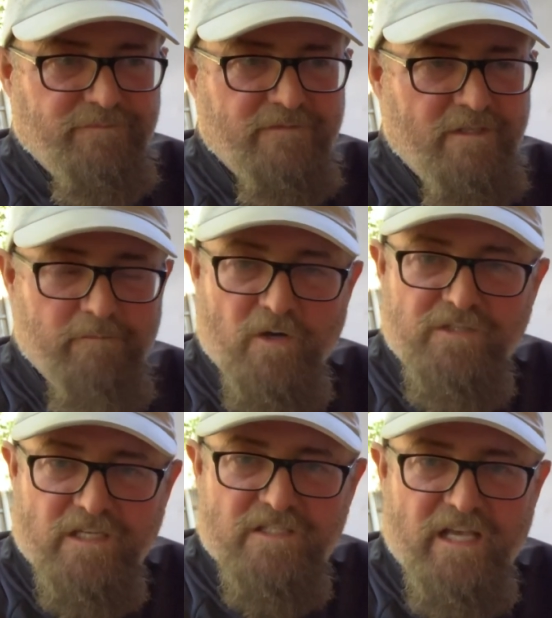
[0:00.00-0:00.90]
most
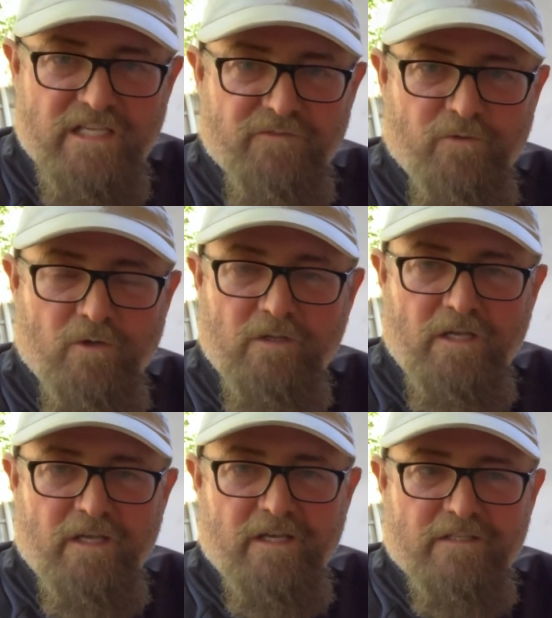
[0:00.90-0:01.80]
successful
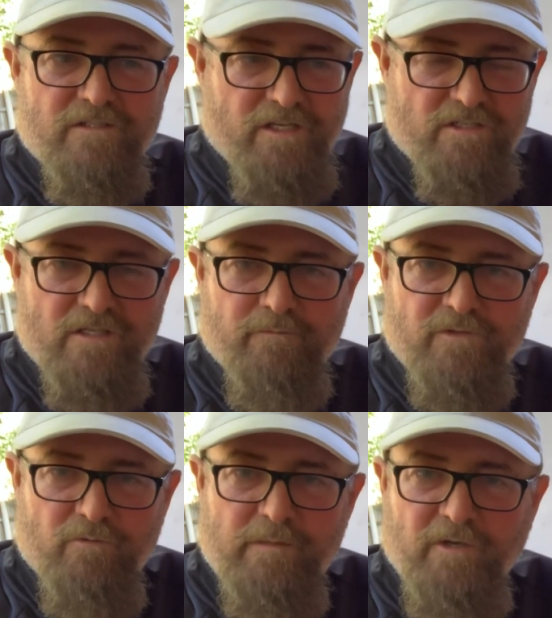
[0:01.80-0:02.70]
system,
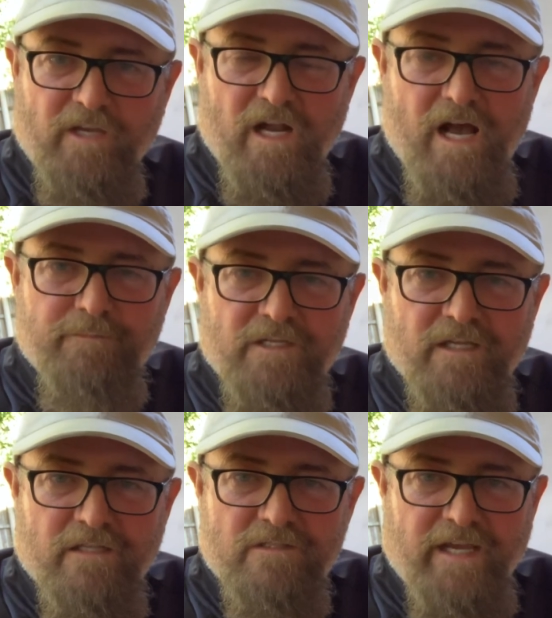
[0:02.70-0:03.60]
3 million
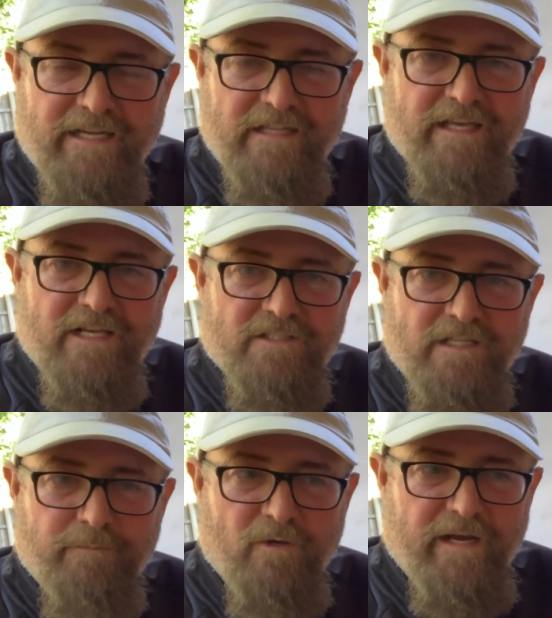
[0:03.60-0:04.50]
opt-ins, 80,000
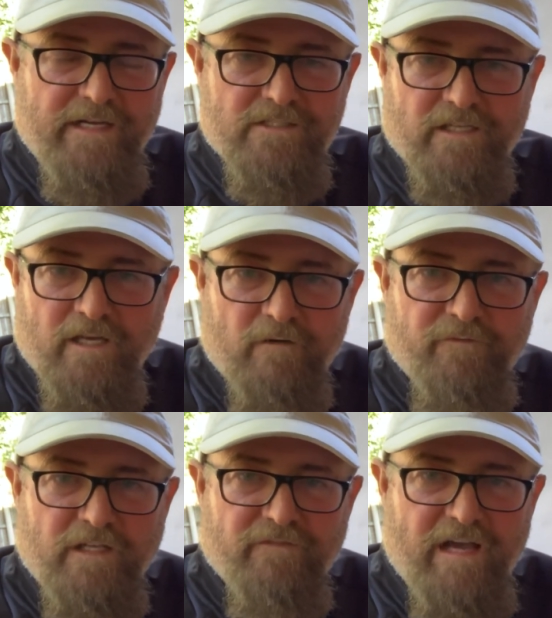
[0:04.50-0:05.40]
upgrades at
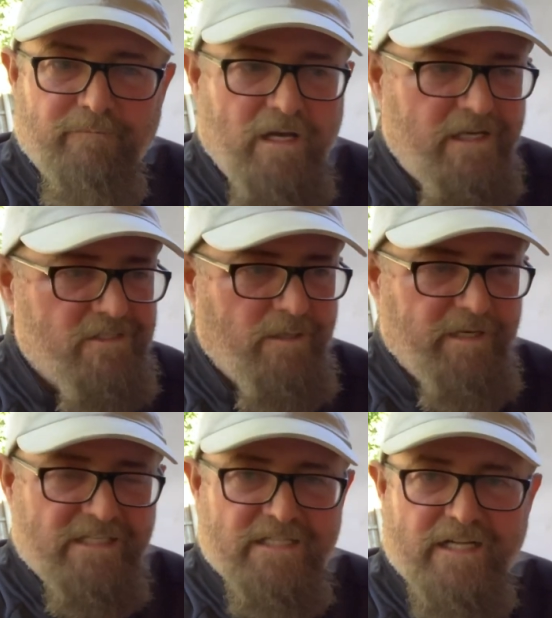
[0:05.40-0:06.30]
$155.
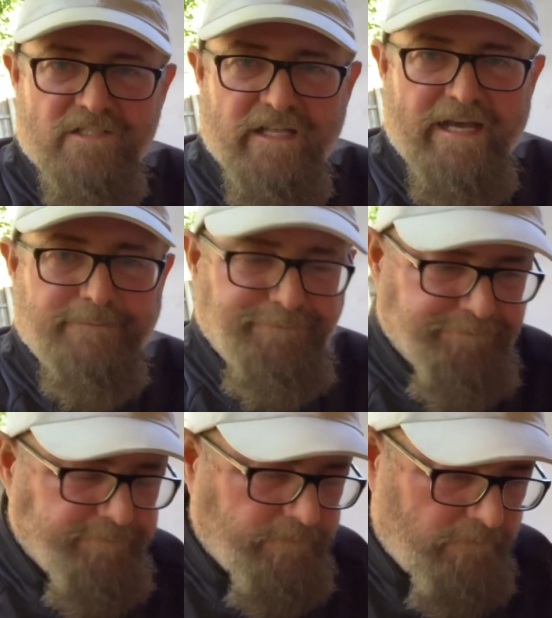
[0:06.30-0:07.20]
Nobody's touched that.
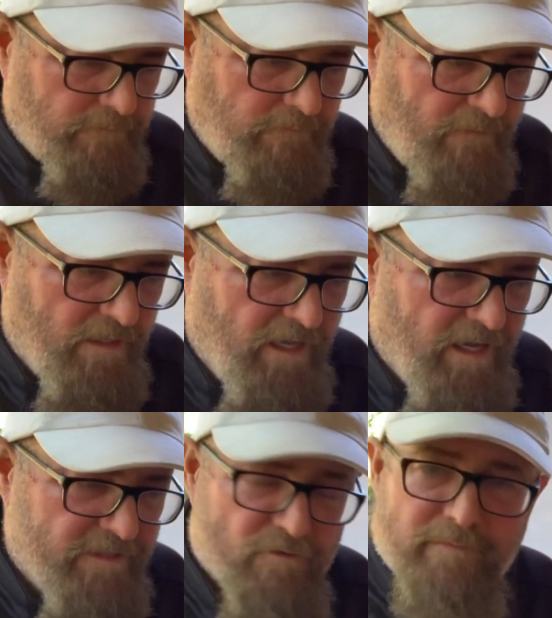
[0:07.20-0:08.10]

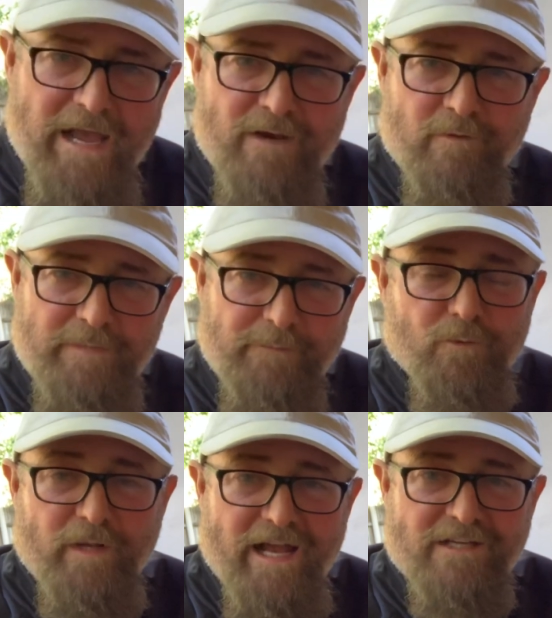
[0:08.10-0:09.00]
That was back when
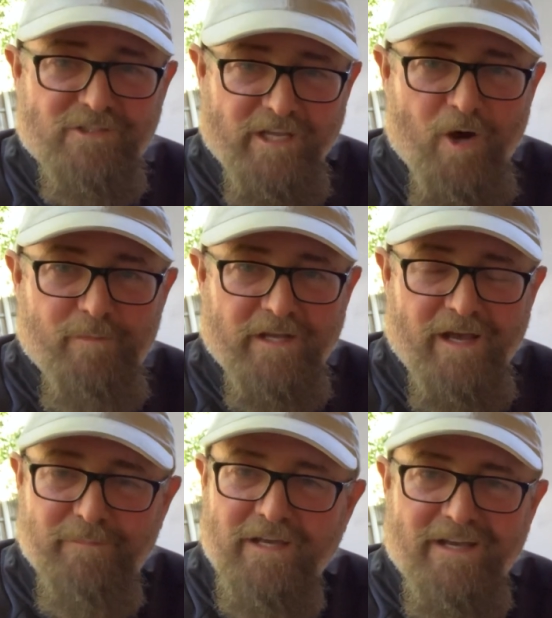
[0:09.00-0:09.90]
people would actually open
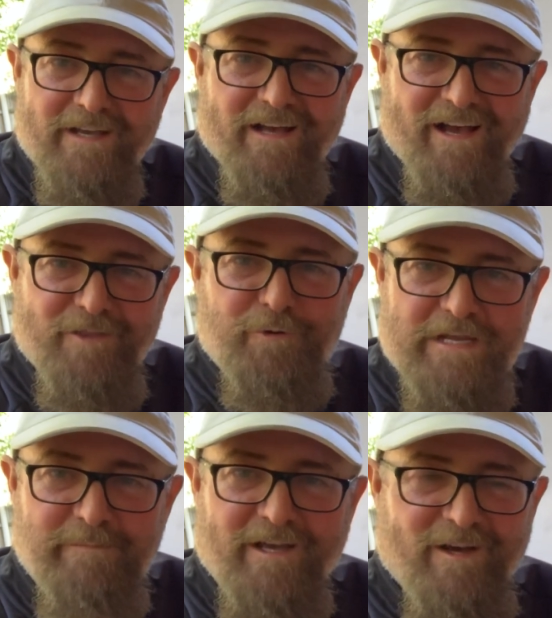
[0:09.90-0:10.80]
up their
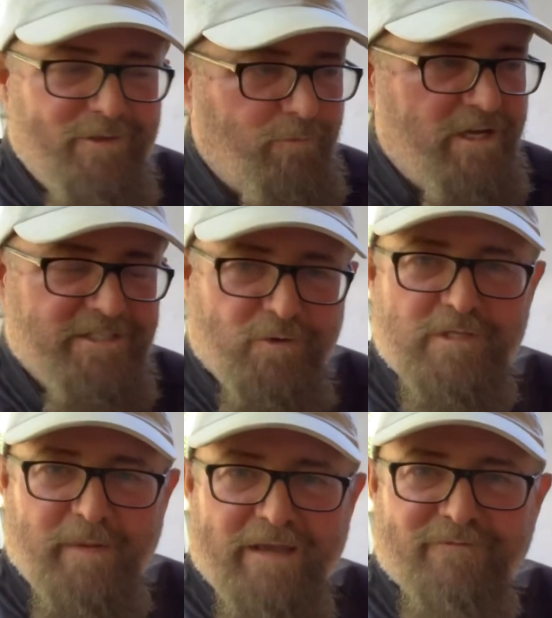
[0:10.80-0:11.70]
email. There was no
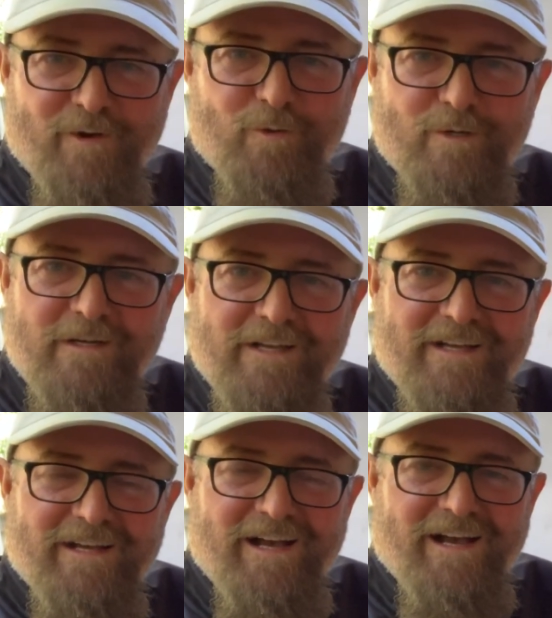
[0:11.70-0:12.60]
spam folder.
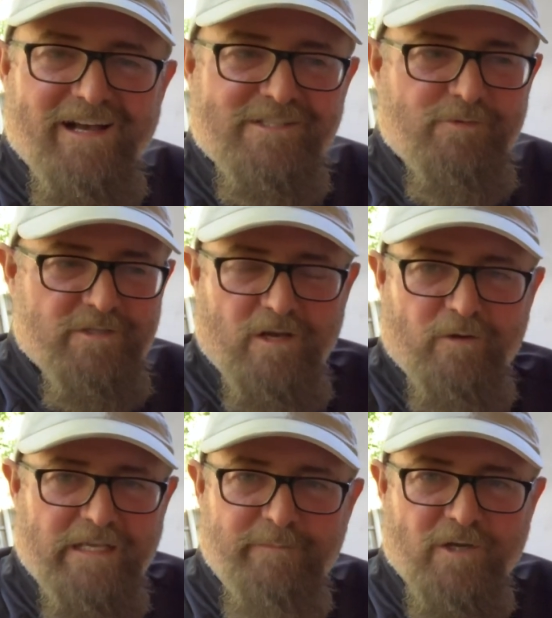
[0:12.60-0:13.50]
So it was
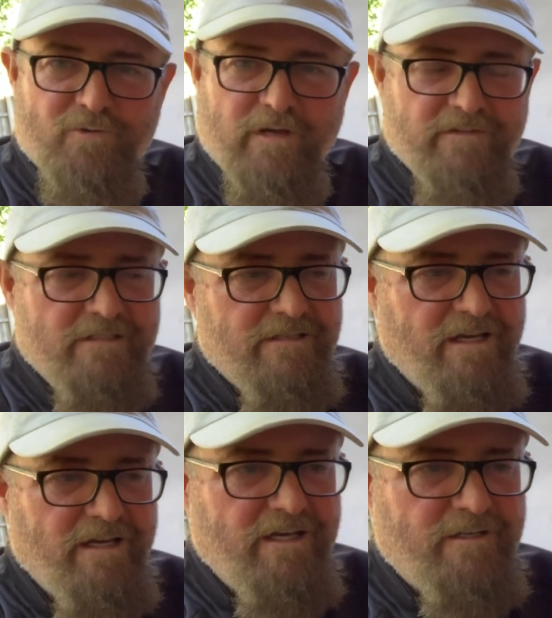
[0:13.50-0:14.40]
all email driven,
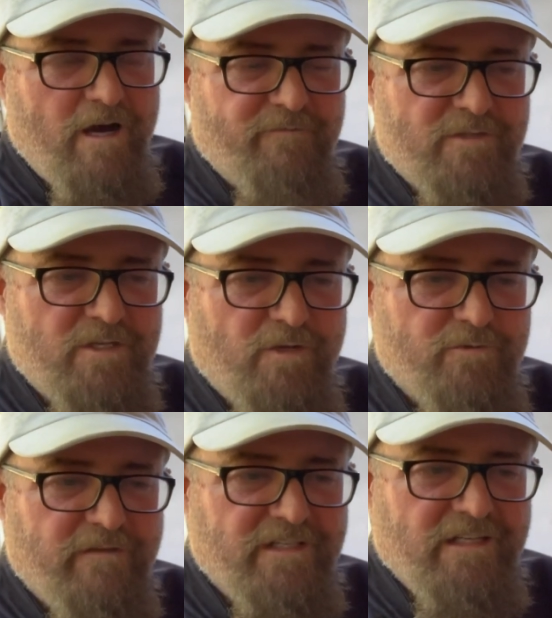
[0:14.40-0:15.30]
conference call
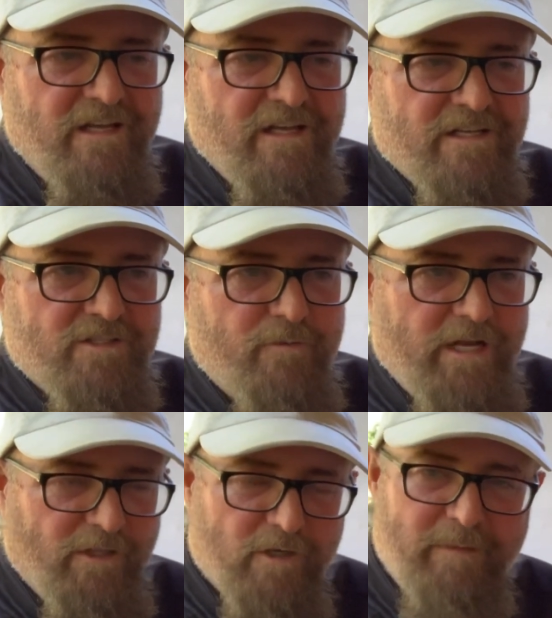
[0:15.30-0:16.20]
driven. So when
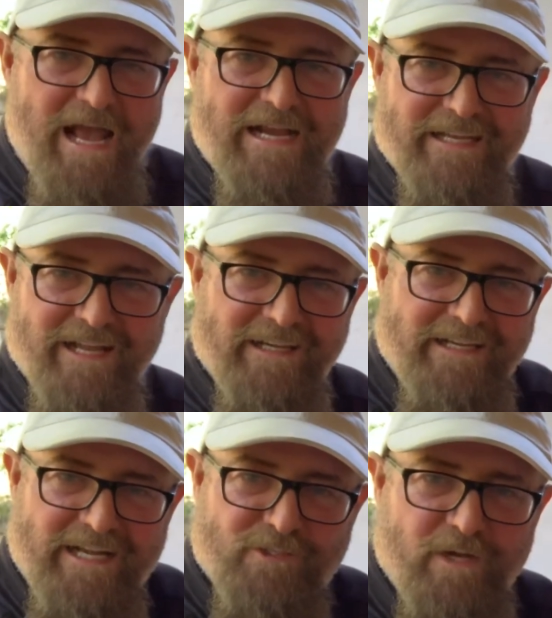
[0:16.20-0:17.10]
I look back and
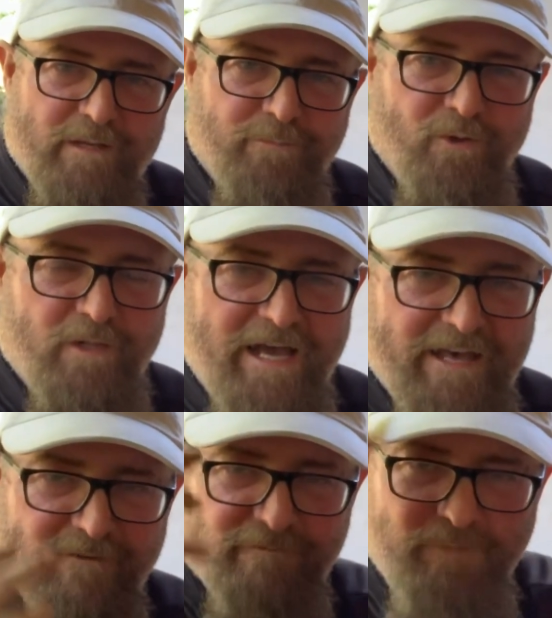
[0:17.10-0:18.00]
I try to pull
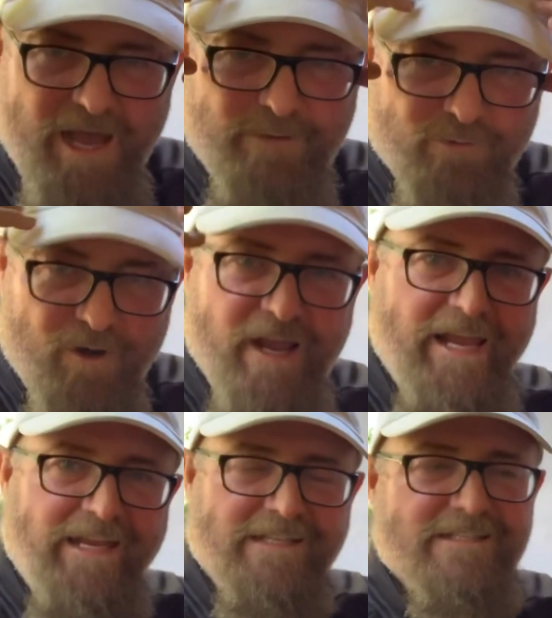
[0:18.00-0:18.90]
out of my
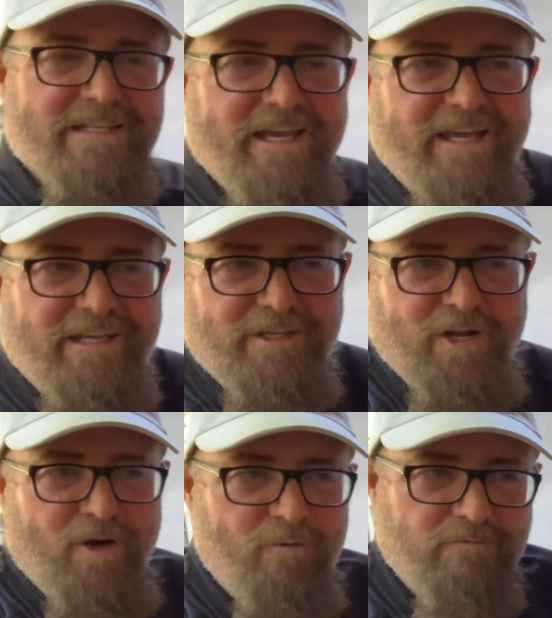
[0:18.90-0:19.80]
brain and say,
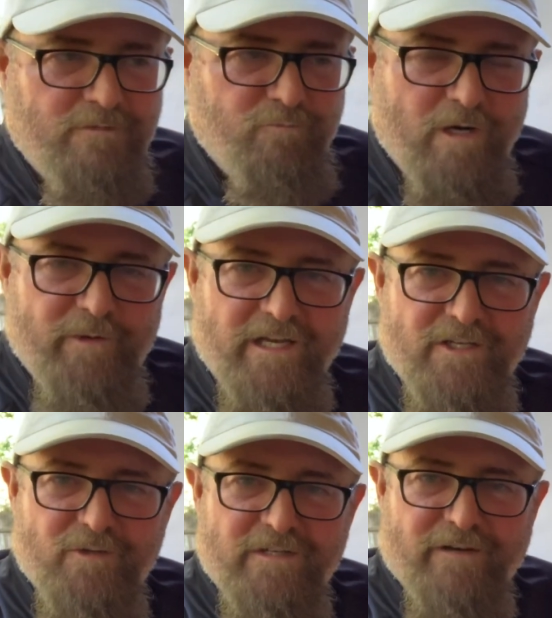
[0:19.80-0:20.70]
well, what are we going
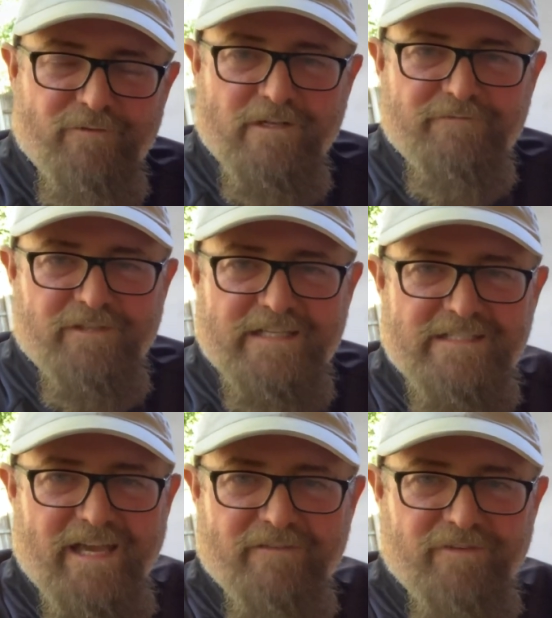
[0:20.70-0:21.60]
to do different at Felice
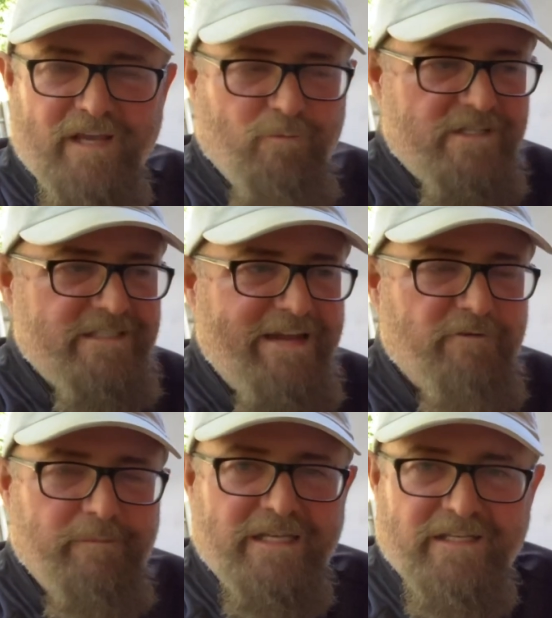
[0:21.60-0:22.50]
Cafe? What's
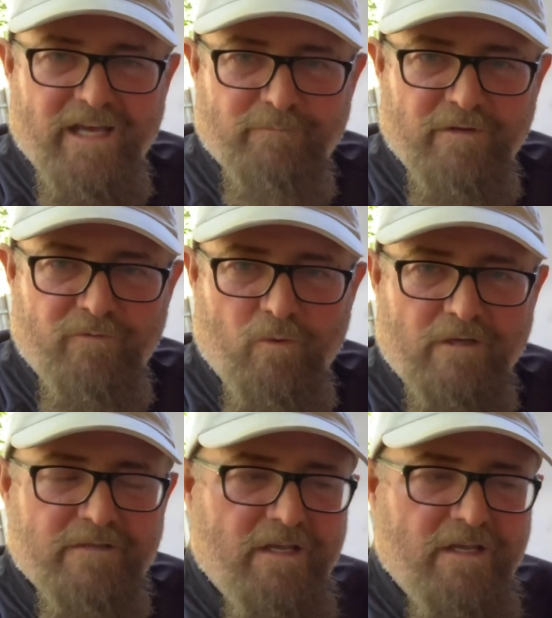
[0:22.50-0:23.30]
never been done before?